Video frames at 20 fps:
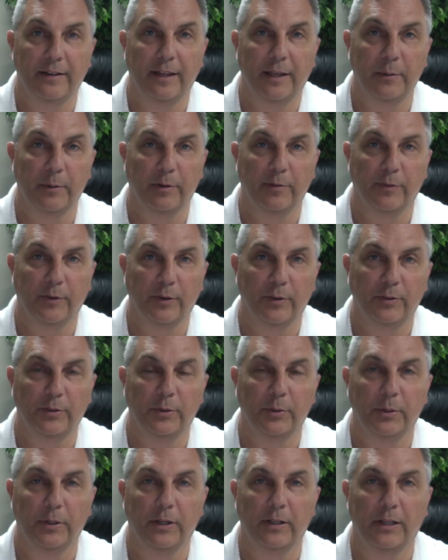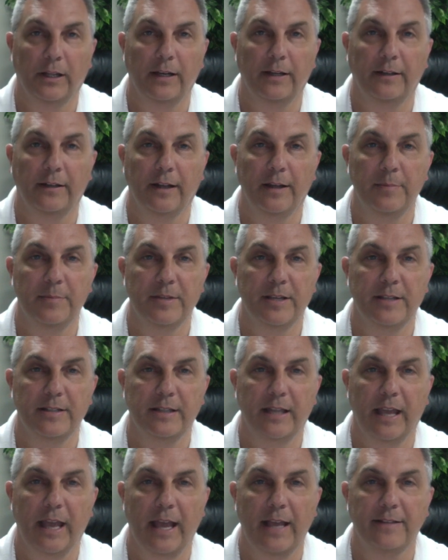They refer to it a lot of times as
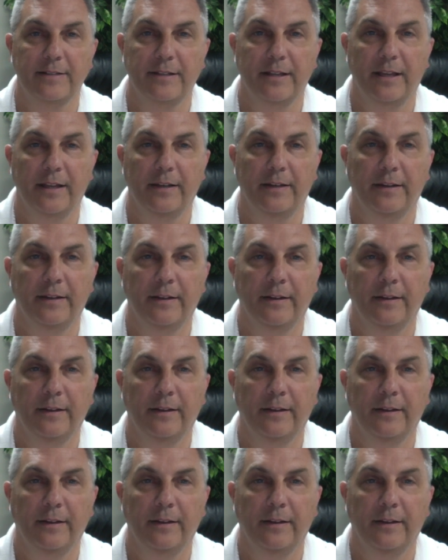the asset.